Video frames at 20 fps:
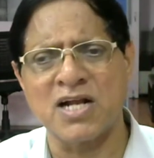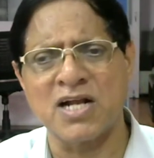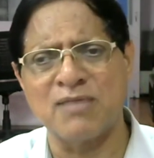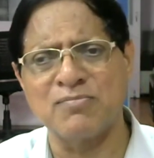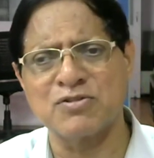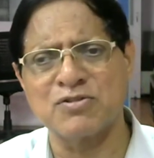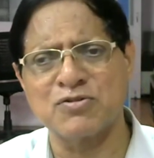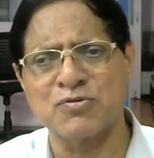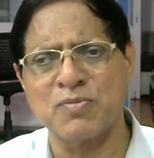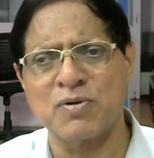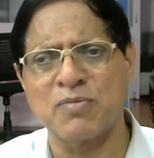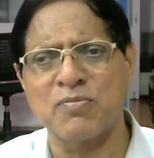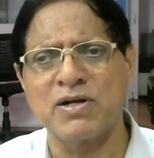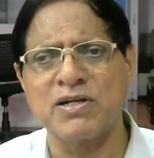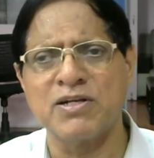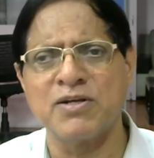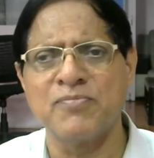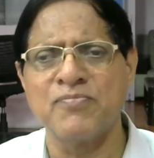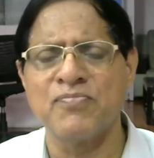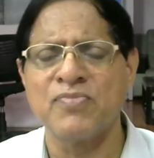
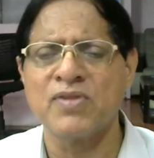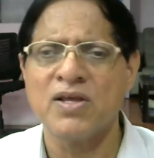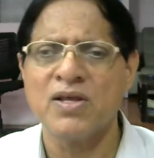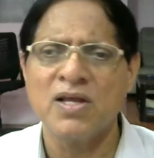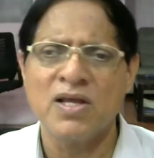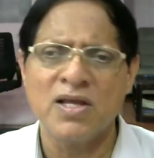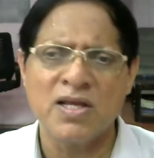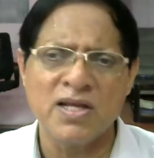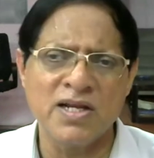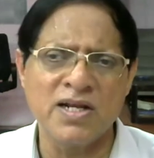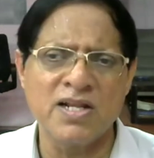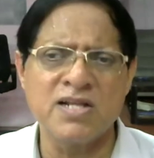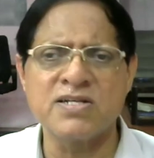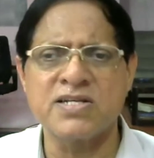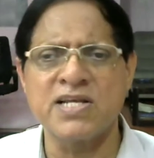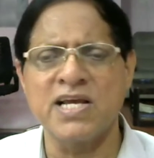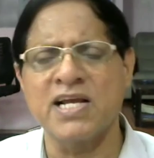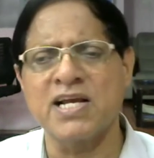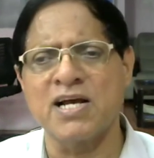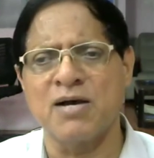Ramasubramanian, he didn't
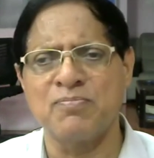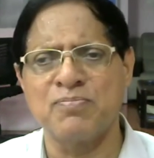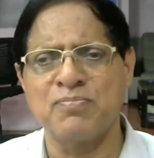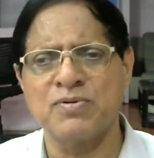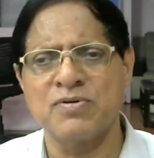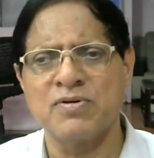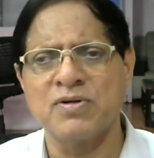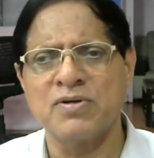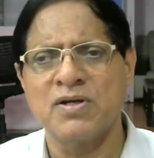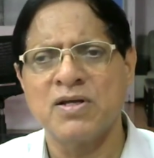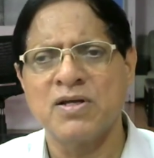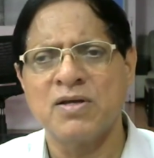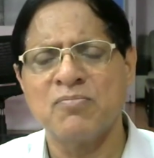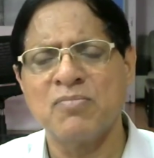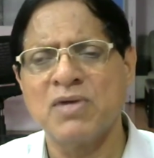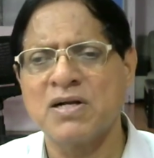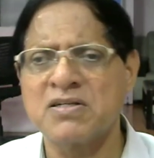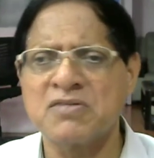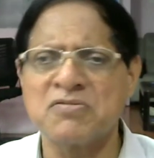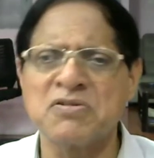take up,
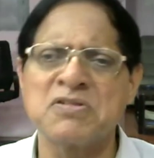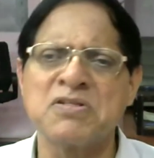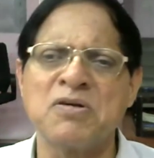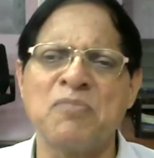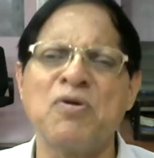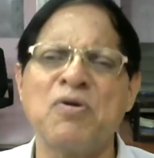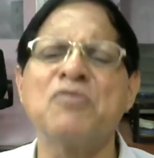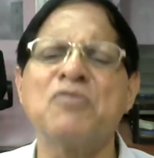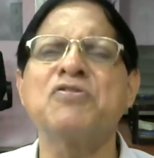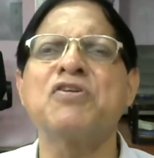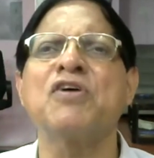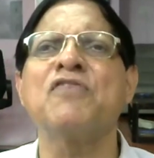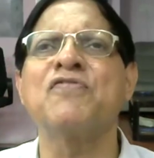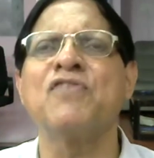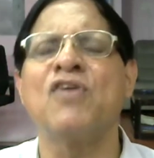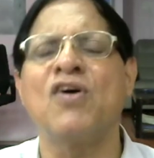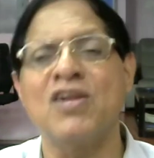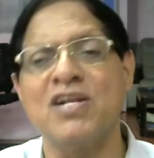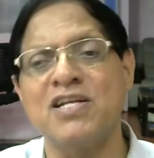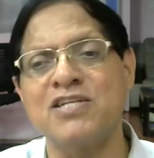but the amount
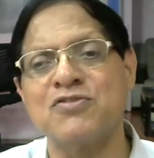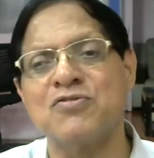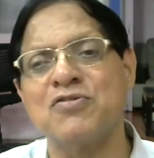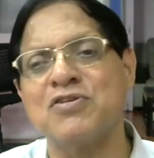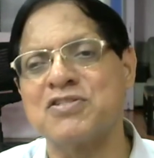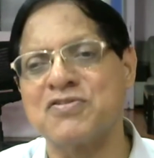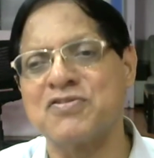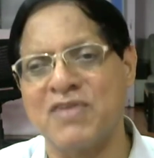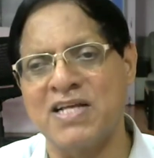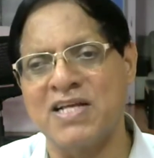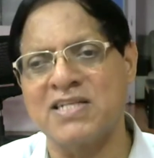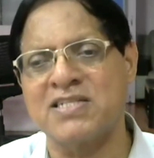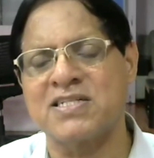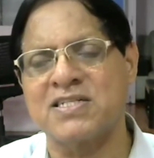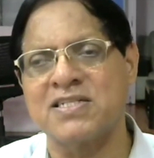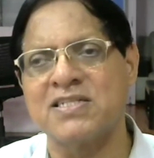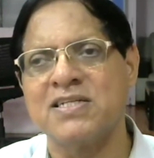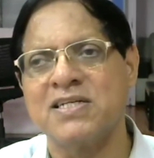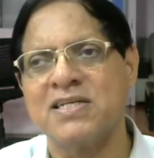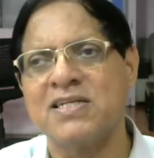of knowledge goes
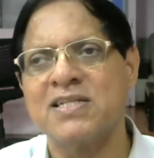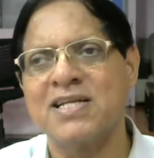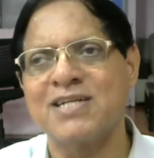waste.